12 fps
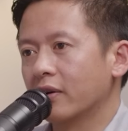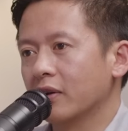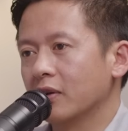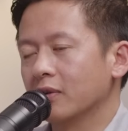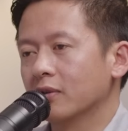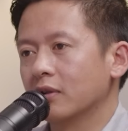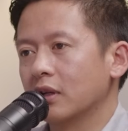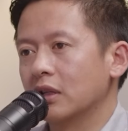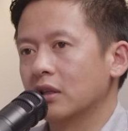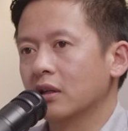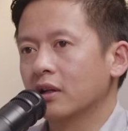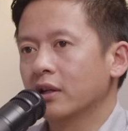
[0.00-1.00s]
You know, it
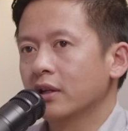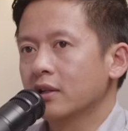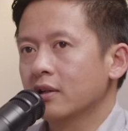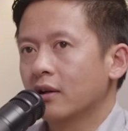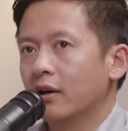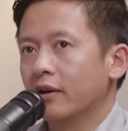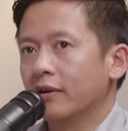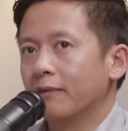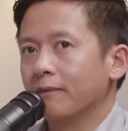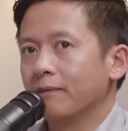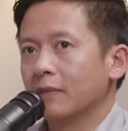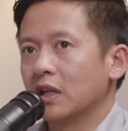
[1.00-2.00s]

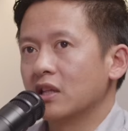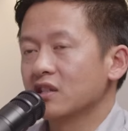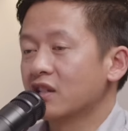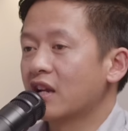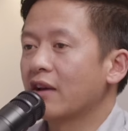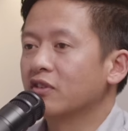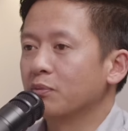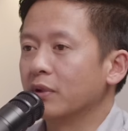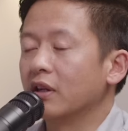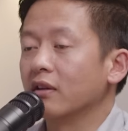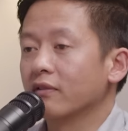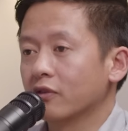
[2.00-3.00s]
doesn't have to
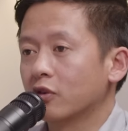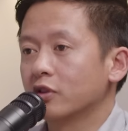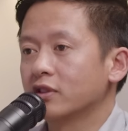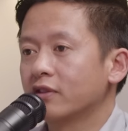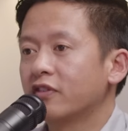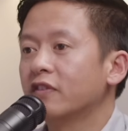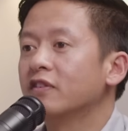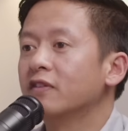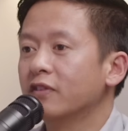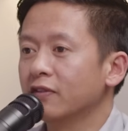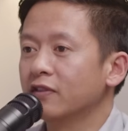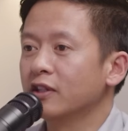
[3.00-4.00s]
be, of course,
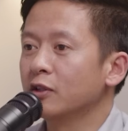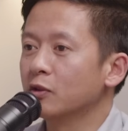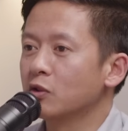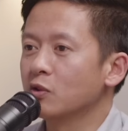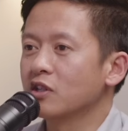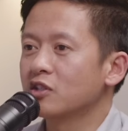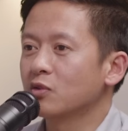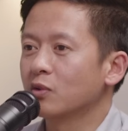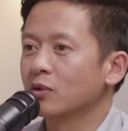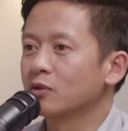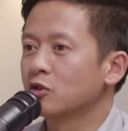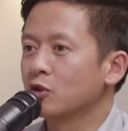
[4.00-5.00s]
50-50. You do this
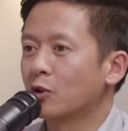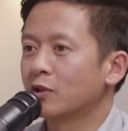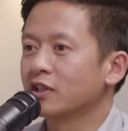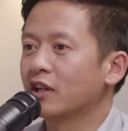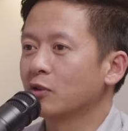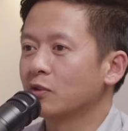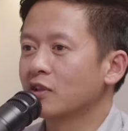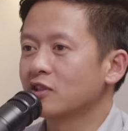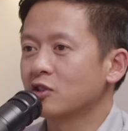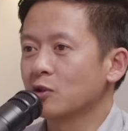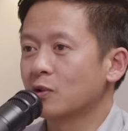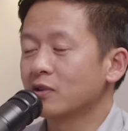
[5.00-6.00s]
chores and I do this chores.